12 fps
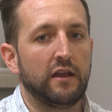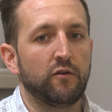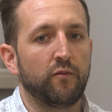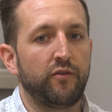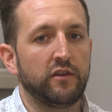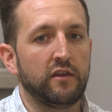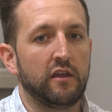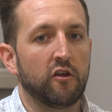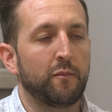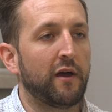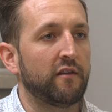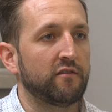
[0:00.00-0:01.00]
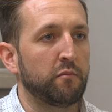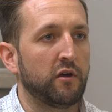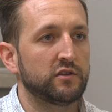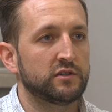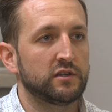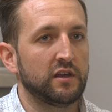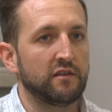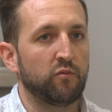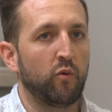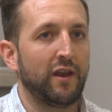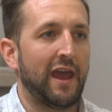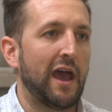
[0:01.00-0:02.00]
I don't think you hear about as much is
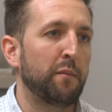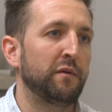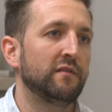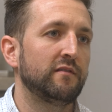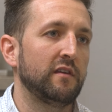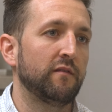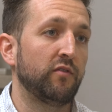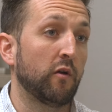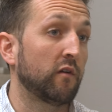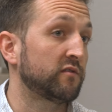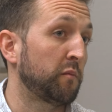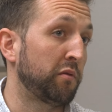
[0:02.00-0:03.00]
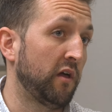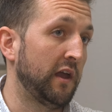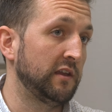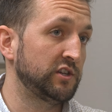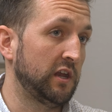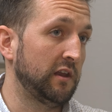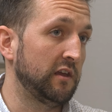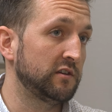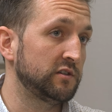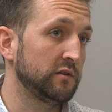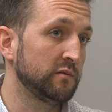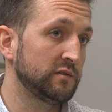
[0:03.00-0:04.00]
what happens if there are supply chain
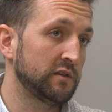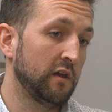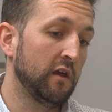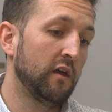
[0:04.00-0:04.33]
issues